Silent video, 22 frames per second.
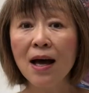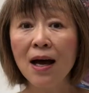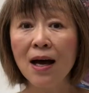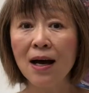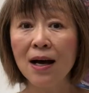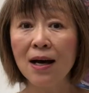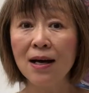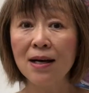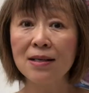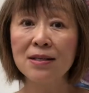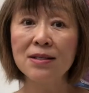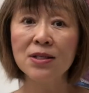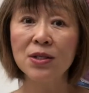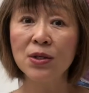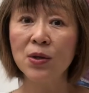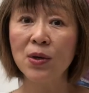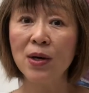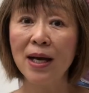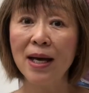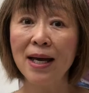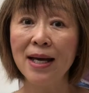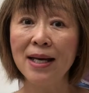as you
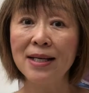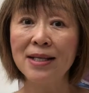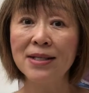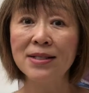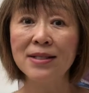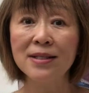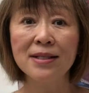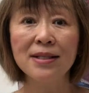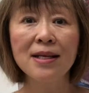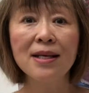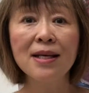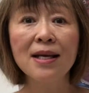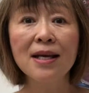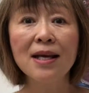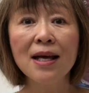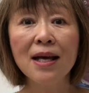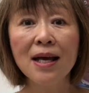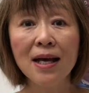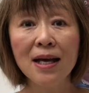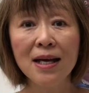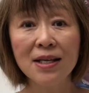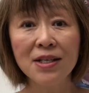age,
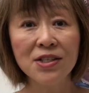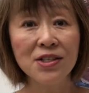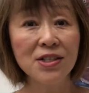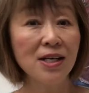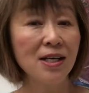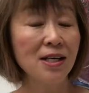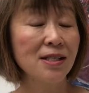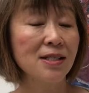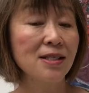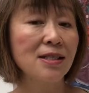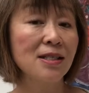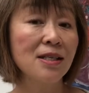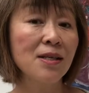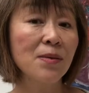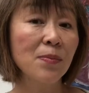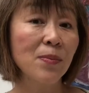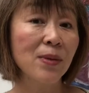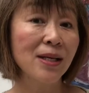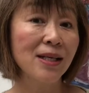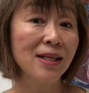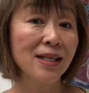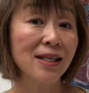it just
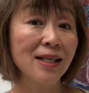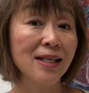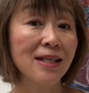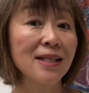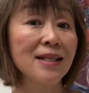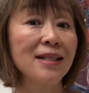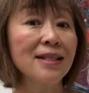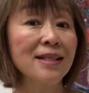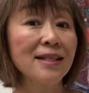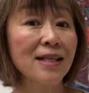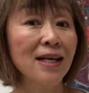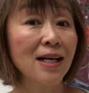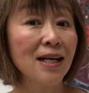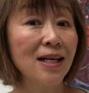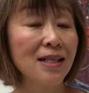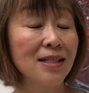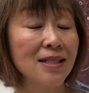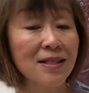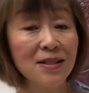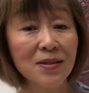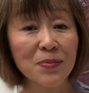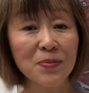means
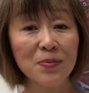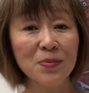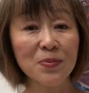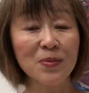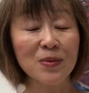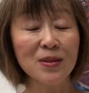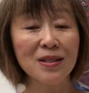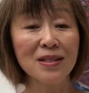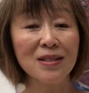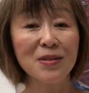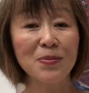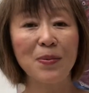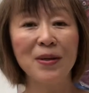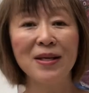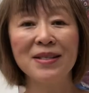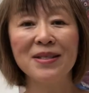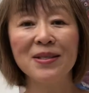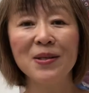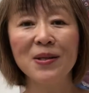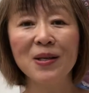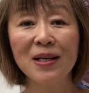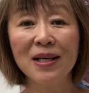that,
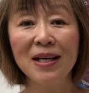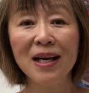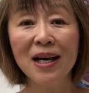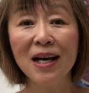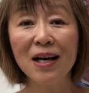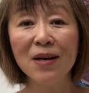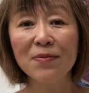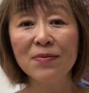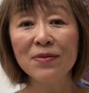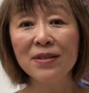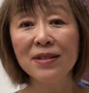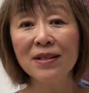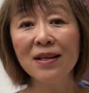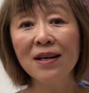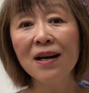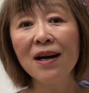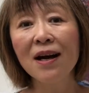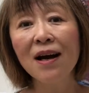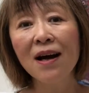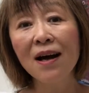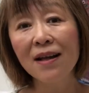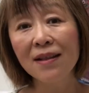especially after
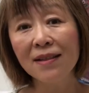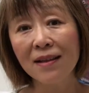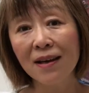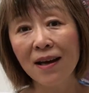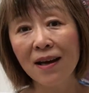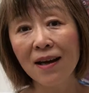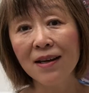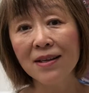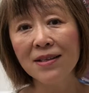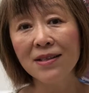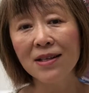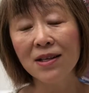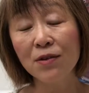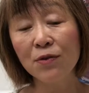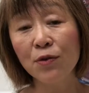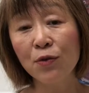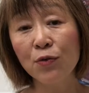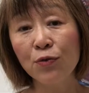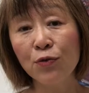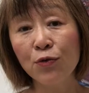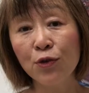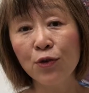the age of
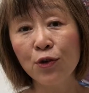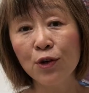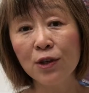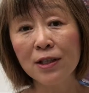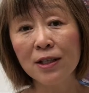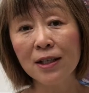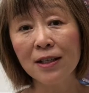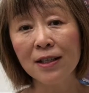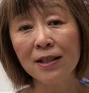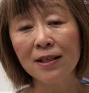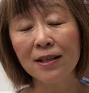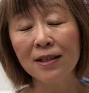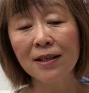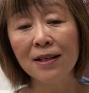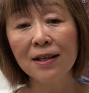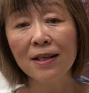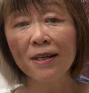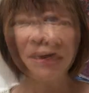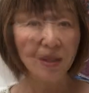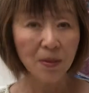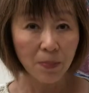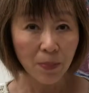40,
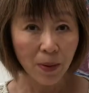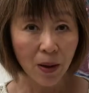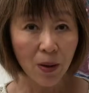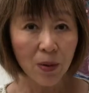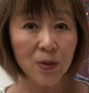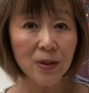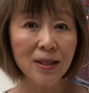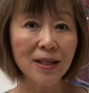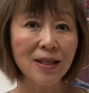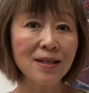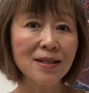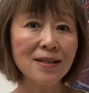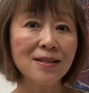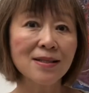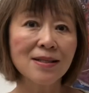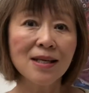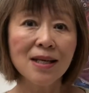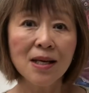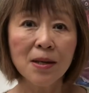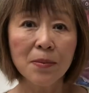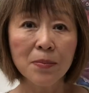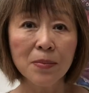the body's
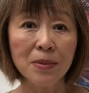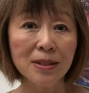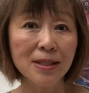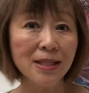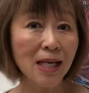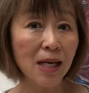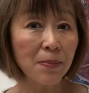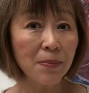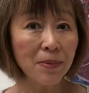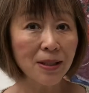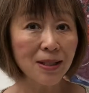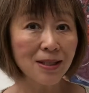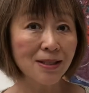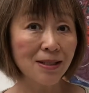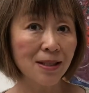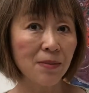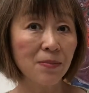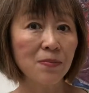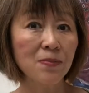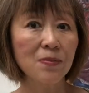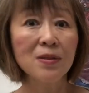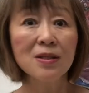
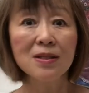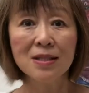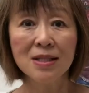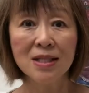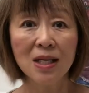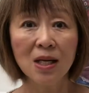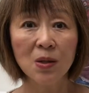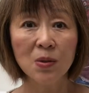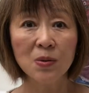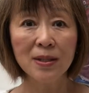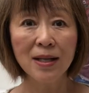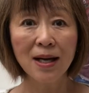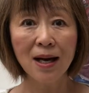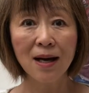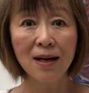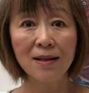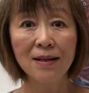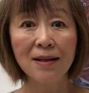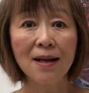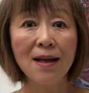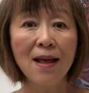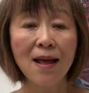metabolism slows down
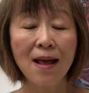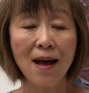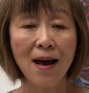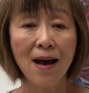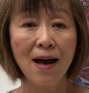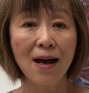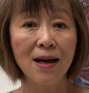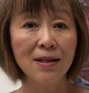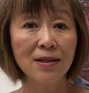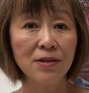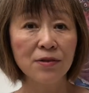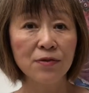and the